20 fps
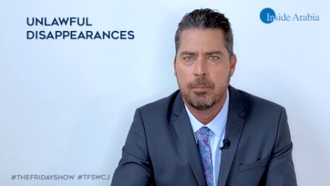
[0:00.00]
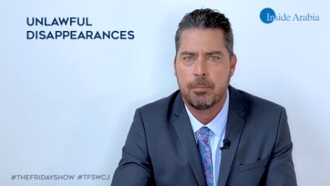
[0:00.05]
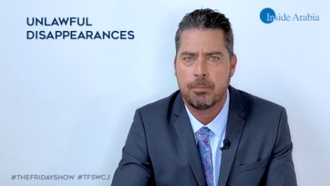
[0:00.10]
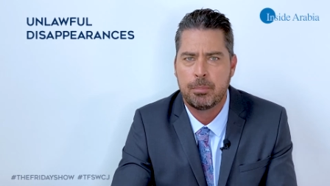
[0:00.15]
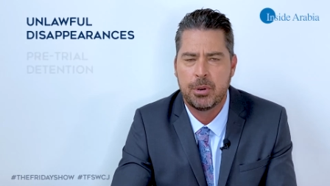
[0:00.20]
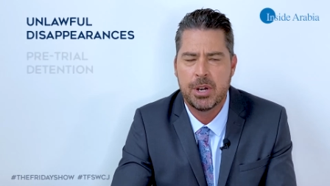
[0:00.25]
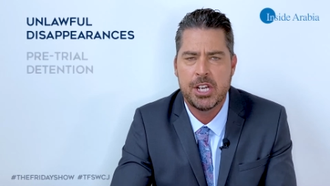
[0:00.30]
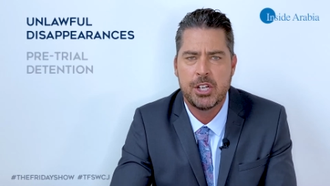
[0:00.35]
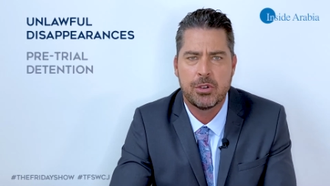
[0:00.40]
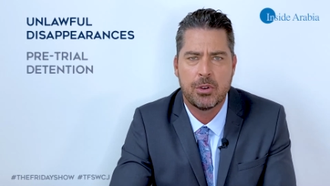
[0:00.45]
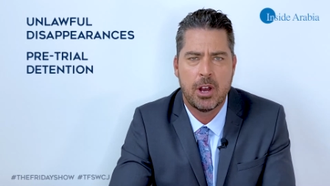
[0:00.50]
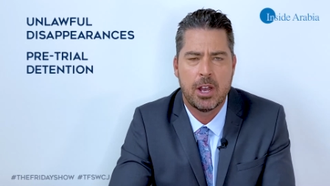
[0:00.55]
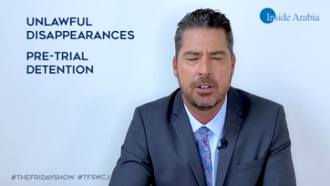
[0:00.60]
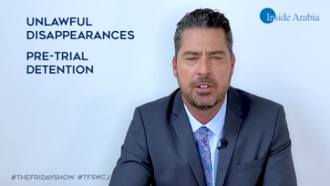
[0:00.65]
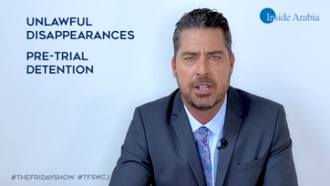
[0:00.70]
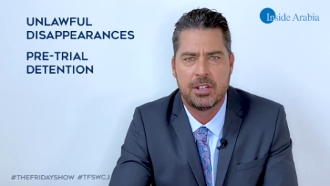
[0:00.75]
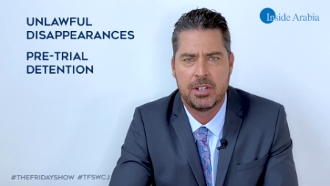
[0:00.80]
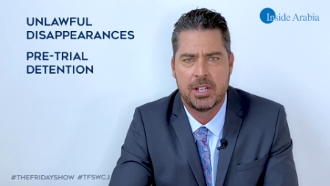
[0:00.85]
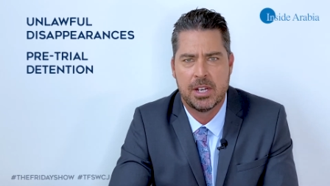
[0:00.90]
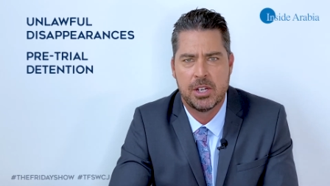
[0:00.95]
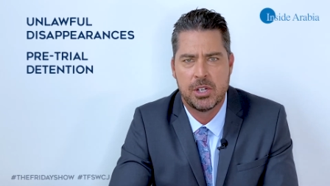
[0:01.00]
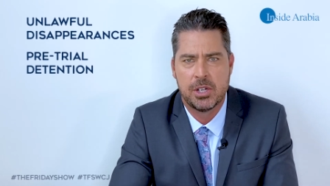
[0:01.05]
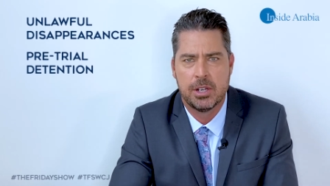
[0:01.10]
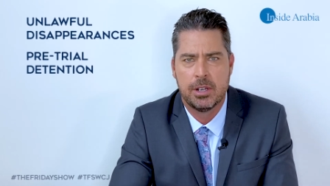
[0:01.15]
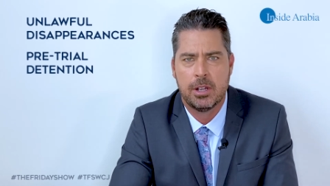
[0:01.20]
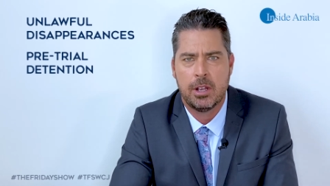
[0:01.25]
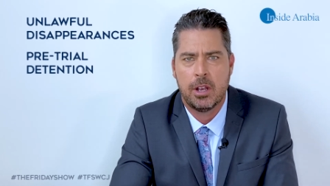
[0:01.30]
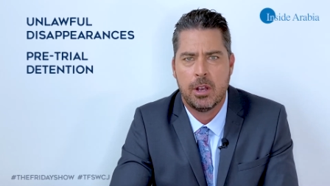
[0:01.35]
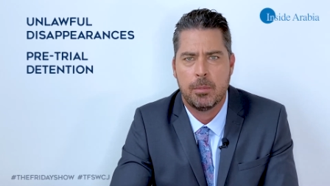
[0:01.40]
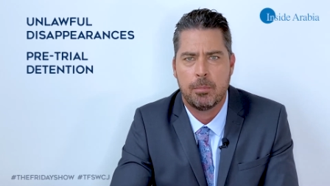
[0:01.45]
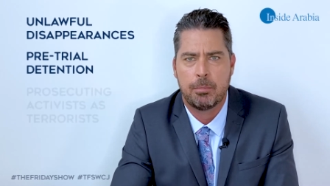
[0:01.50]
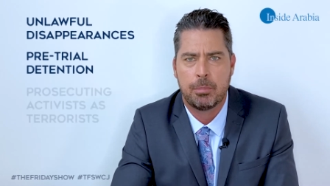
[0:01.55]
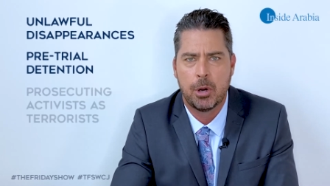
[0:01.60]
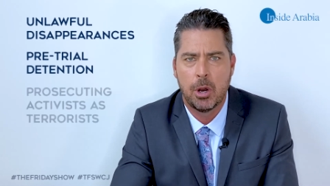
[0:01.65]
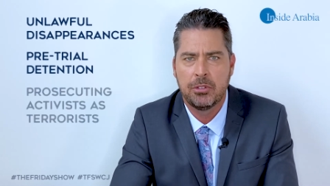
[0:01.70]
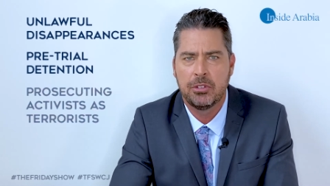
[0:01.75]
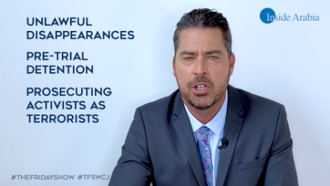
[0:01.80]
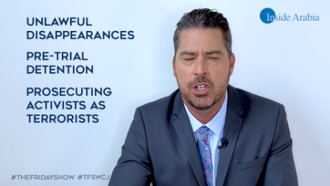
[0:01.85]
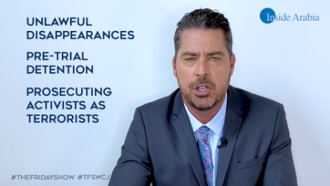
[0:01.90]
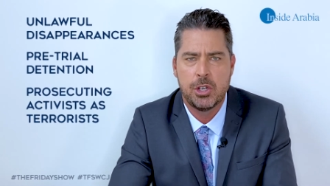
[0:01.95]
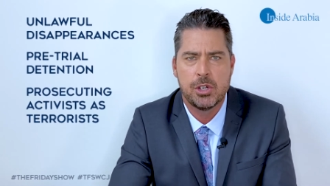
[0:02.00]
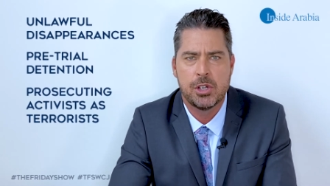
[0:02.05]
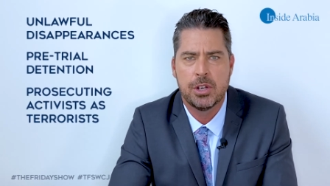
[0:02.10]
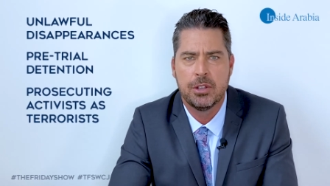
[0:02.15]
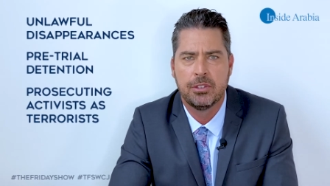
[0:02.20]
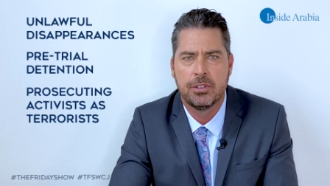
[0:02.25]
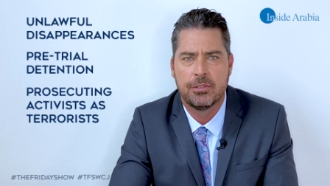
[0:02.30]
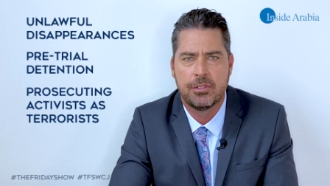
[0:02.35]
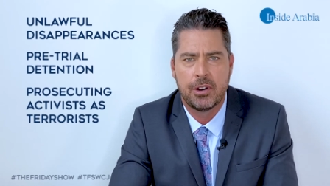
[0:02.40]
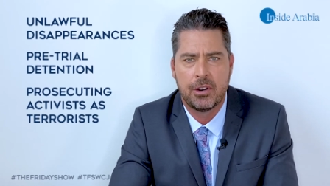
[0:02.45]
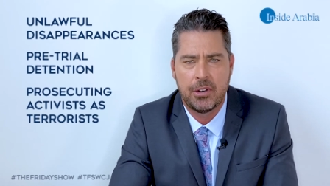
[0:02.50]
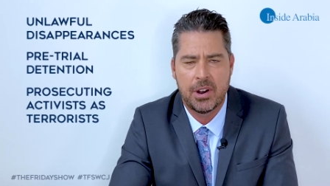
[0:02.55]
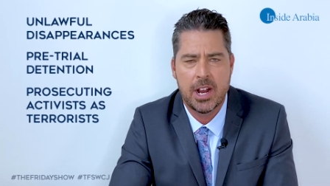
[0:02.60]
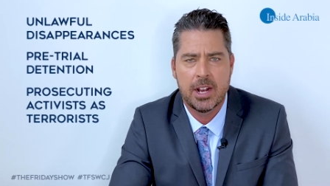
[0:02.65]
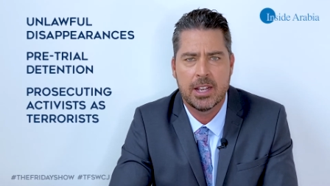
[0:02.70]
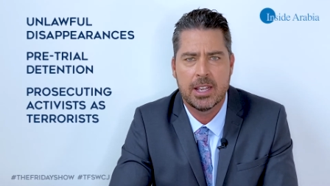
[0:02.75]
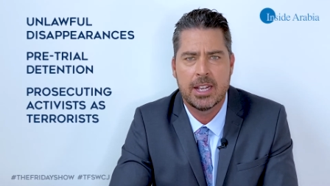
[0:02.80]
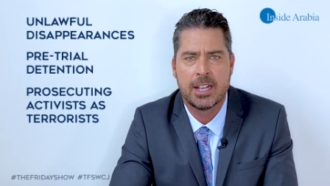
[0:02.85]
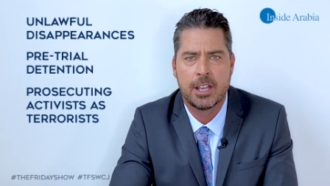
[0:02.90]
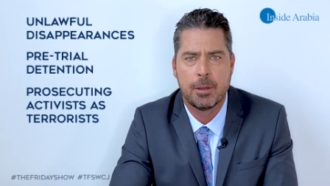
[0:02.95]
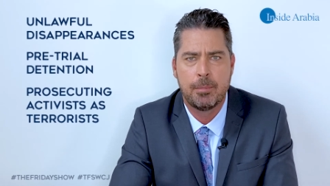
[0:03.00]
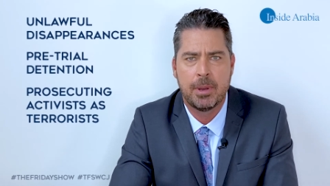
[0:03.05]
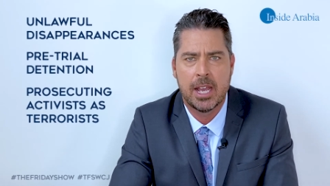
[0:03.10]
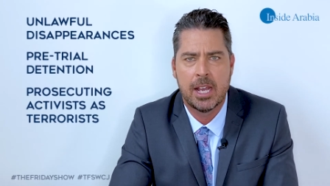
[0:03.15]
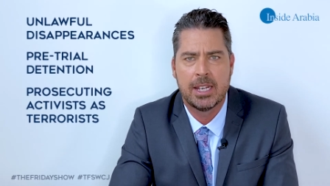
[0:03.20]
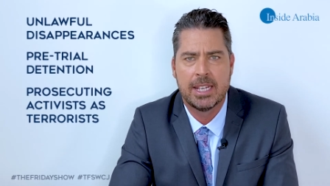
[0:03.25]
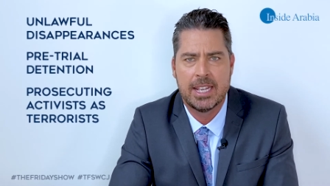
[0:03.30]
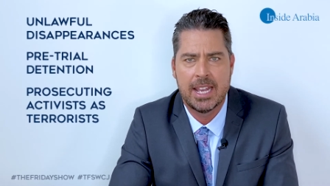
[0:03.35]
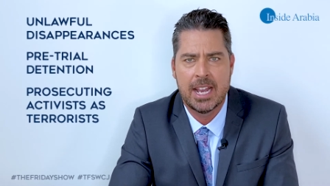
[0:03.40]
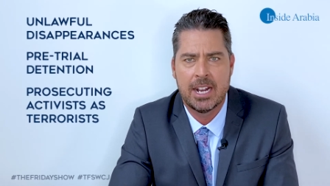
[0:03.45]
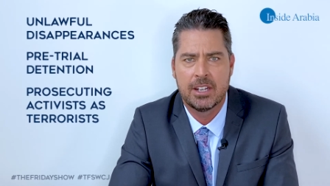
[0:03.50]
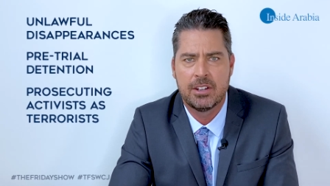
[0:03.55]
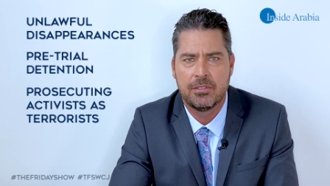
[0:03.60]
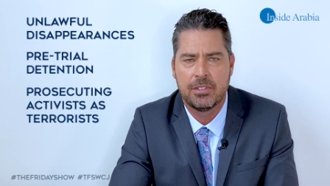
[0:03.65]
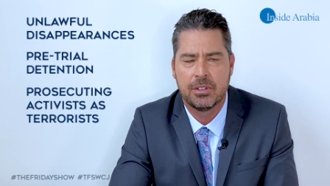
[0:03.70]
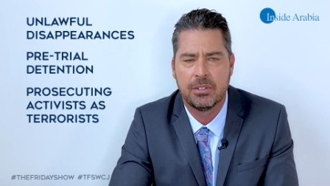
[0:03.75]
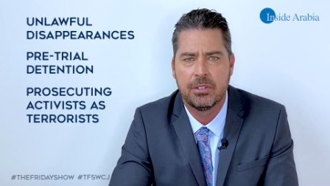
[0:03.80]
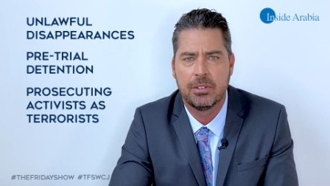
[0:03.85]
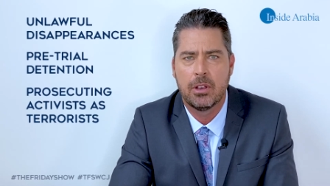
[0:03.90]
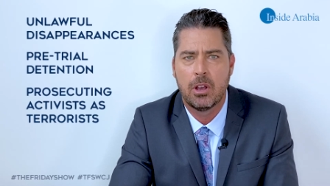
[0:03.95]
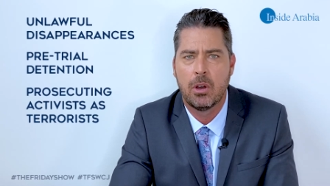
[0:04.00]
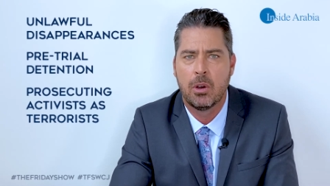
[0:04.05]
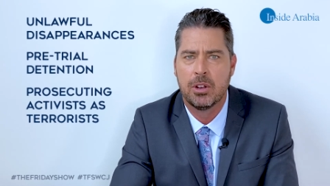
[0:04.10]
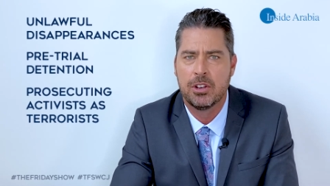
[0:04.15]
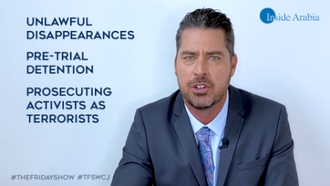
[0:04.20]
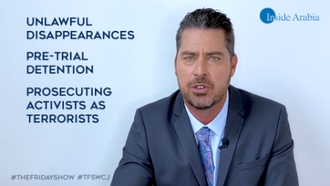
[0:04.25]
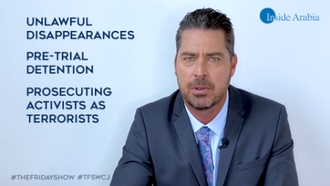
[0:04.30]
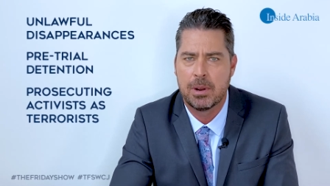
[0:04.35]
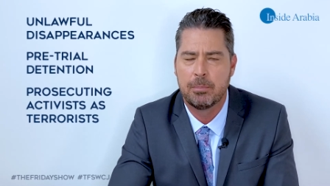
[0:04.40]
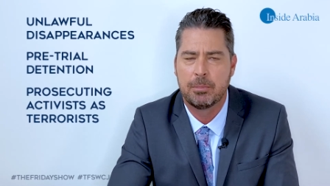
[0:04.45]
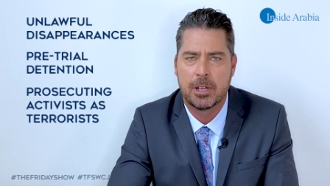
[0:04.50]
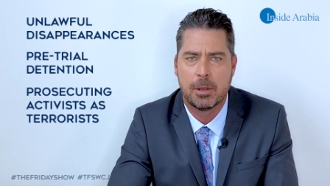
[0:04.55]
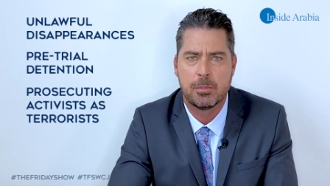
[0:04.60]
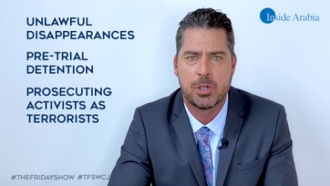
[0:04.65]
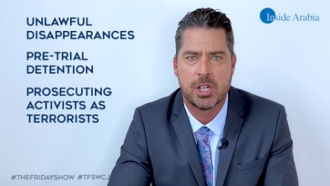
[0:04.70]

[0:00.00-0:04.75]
pre-trial detention, prosecutions of Hirak and Kibali activists on trumped-up